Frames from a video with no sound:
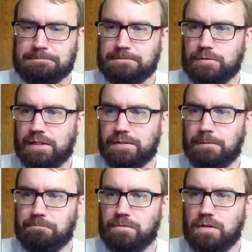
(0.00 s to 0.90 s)
Do not know.
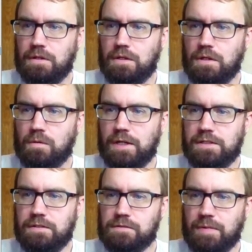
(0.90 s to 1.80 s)

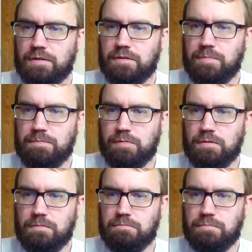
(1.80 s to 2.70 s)
Reindeers are better than
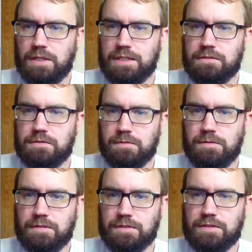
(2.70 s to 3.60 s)
people. Blank, don't you
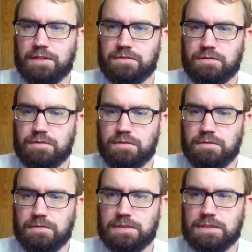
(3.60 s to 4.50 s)
think that's true?